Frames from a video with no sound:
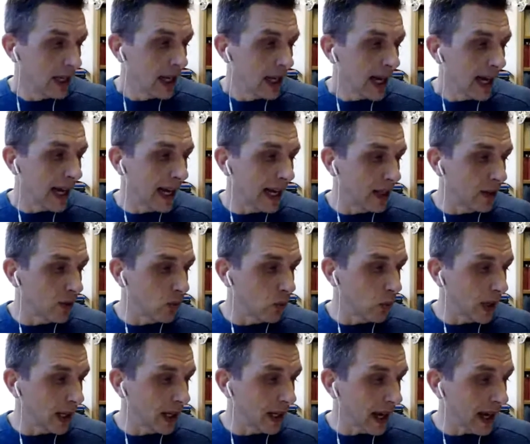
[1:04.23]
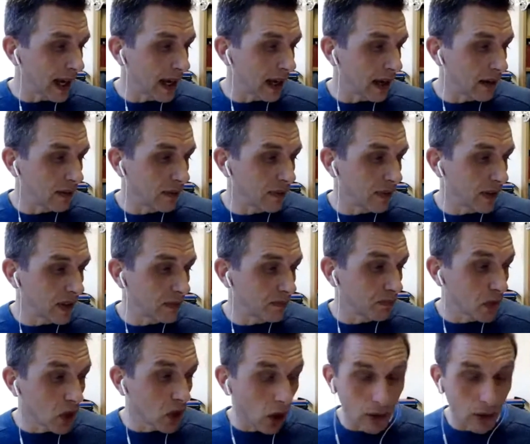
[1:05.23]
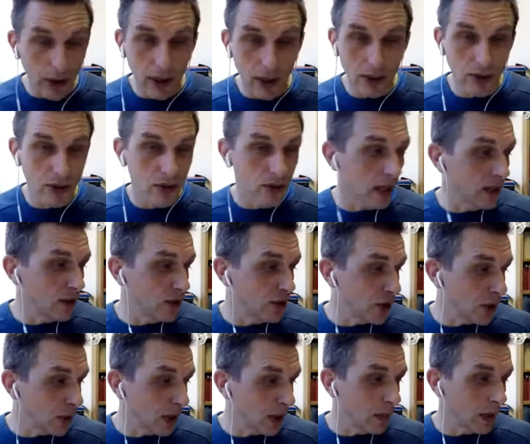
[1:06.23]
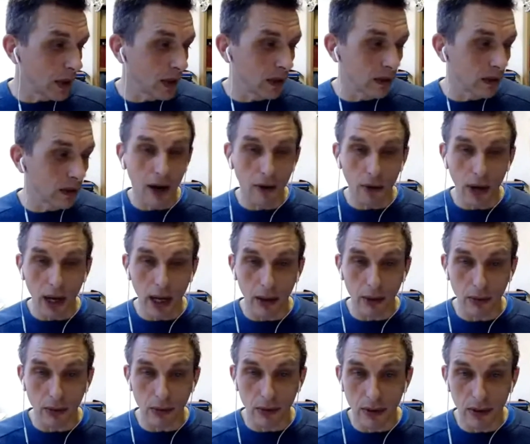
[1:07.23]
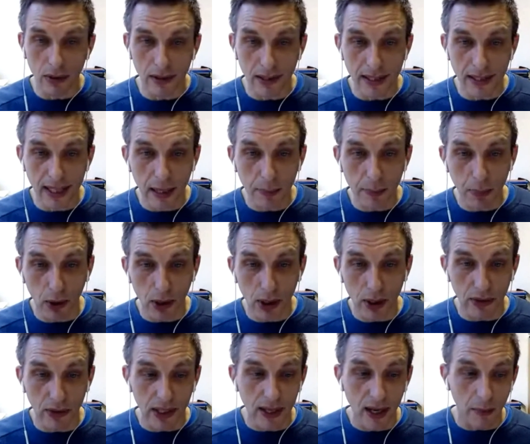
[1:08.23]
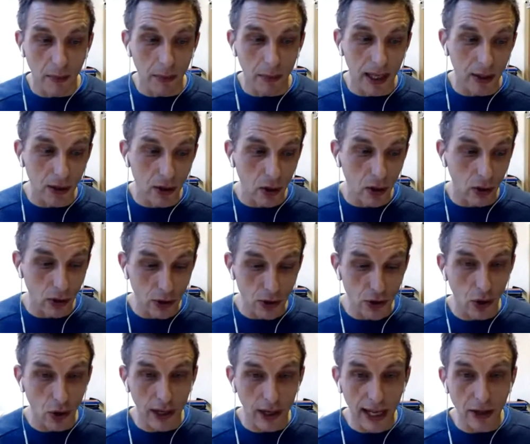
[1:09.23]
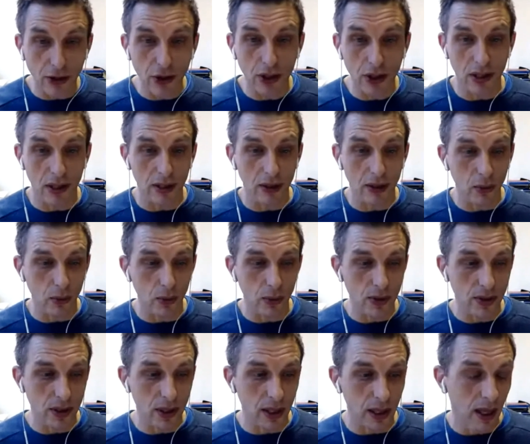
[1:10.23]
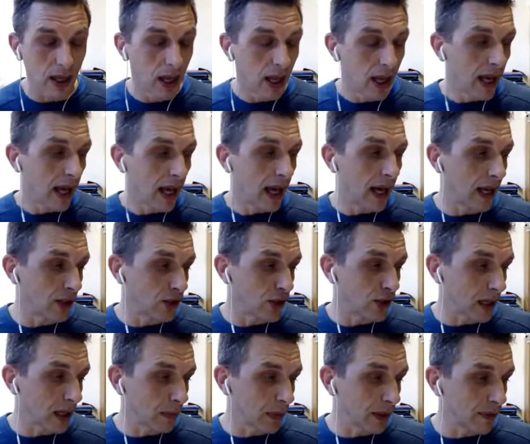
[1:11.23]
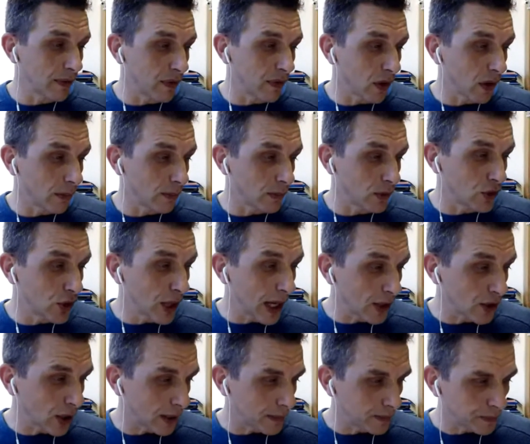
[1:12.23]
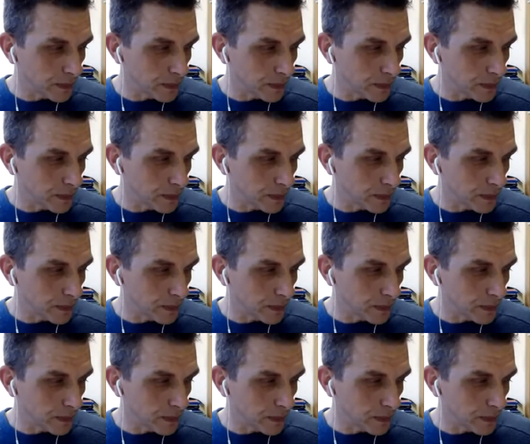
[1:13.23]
and we have coroners and jurymen around the dead body of a young man called John Egerton, who was a gentleman from Cheshire.